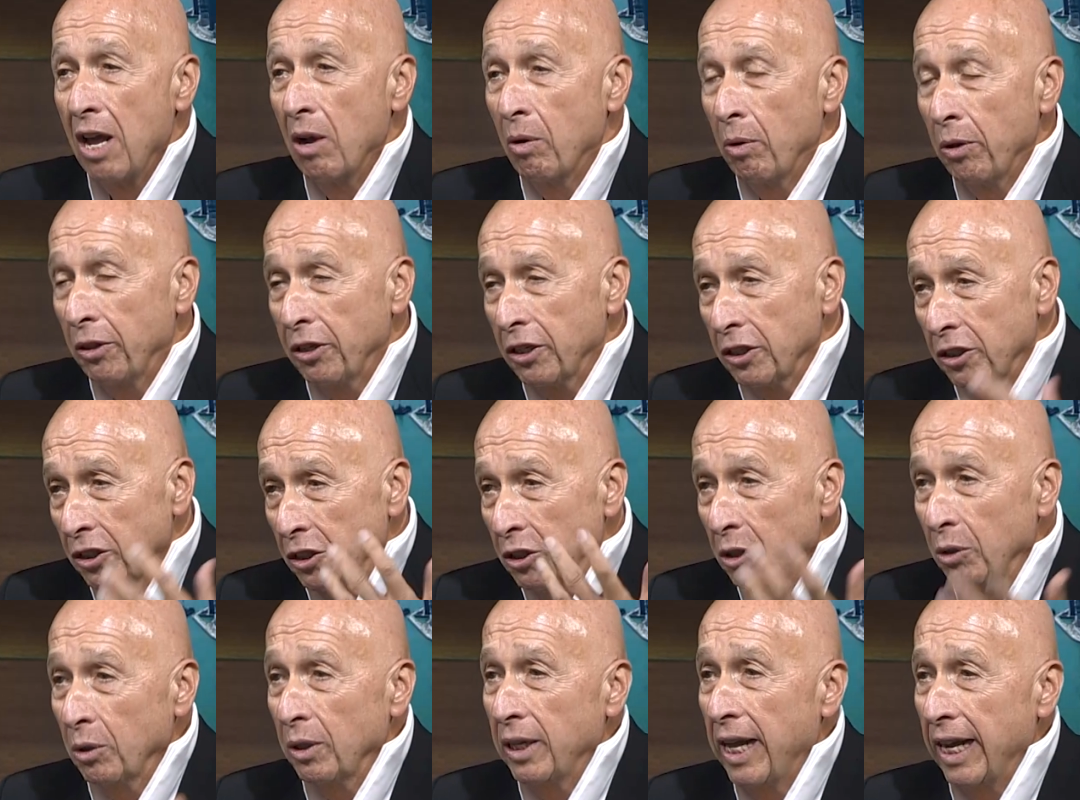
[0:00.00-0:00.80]
With this
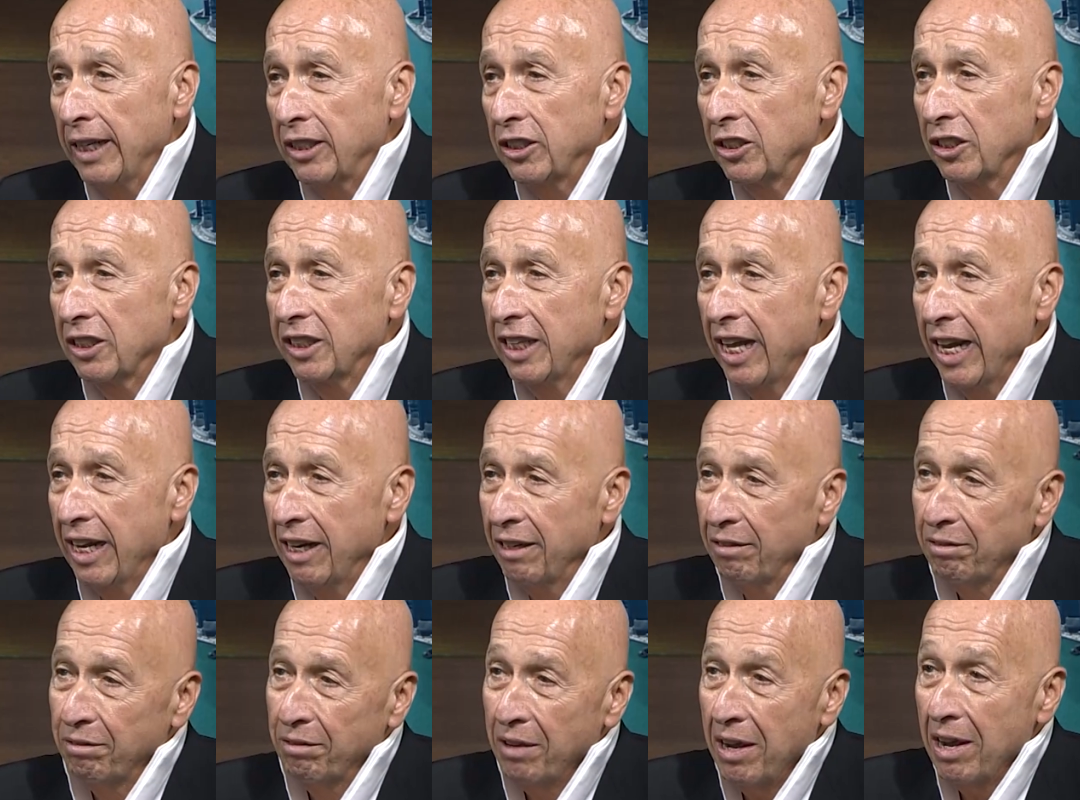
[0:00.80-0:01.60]
new
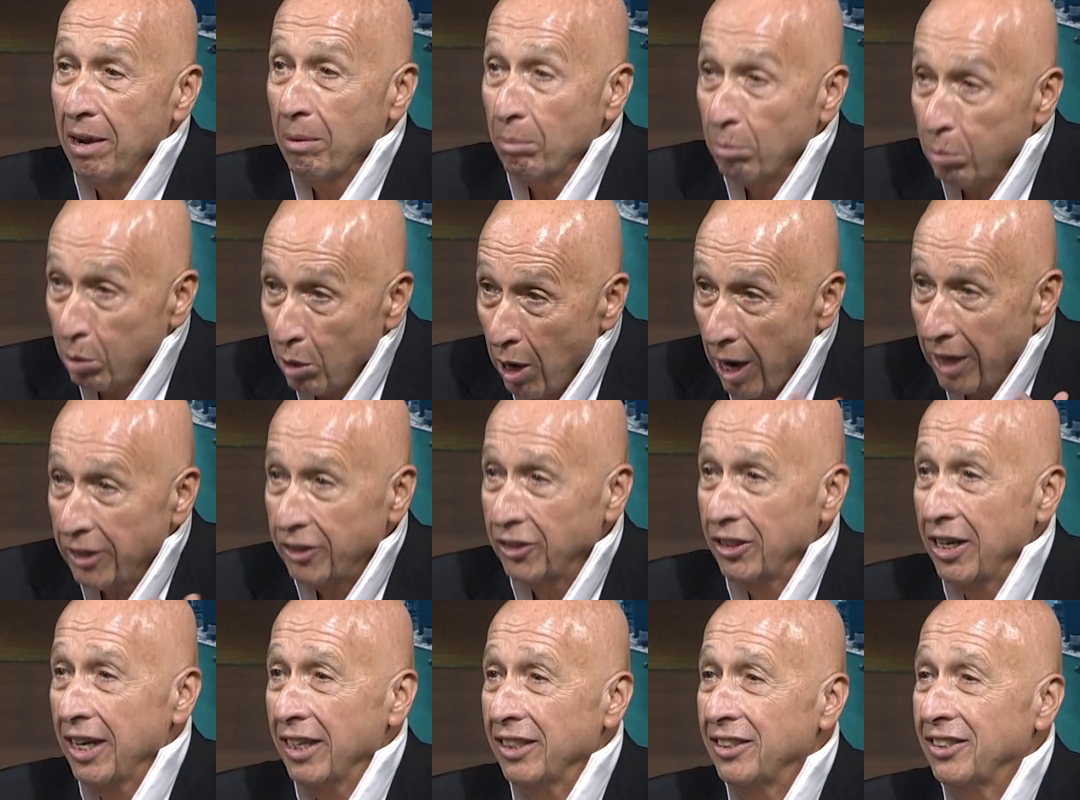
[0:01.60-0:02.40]
legislative
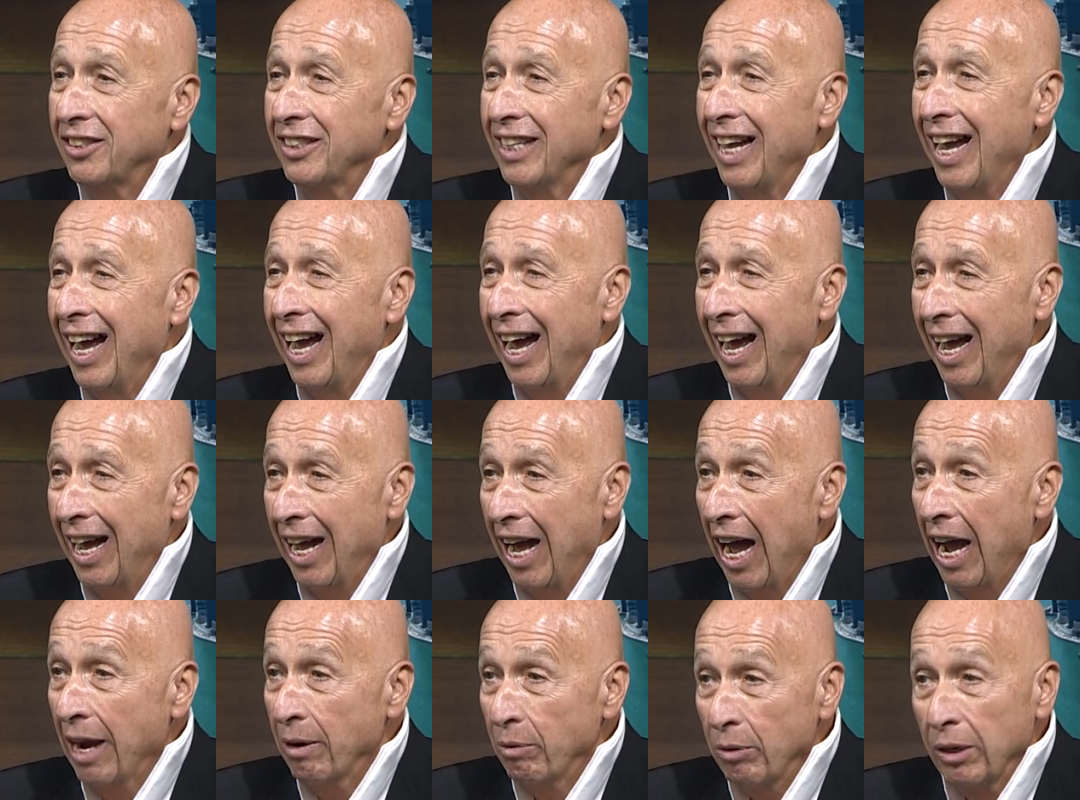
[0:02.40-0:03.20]
process,
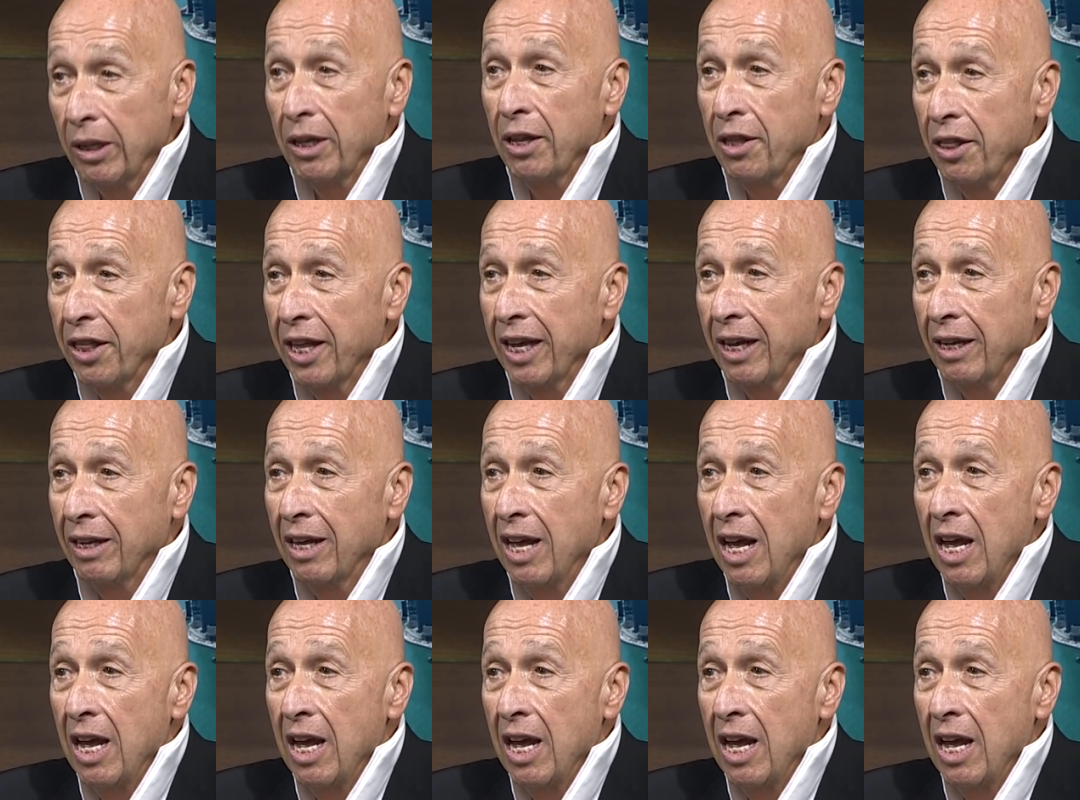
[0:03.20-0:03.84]
I really think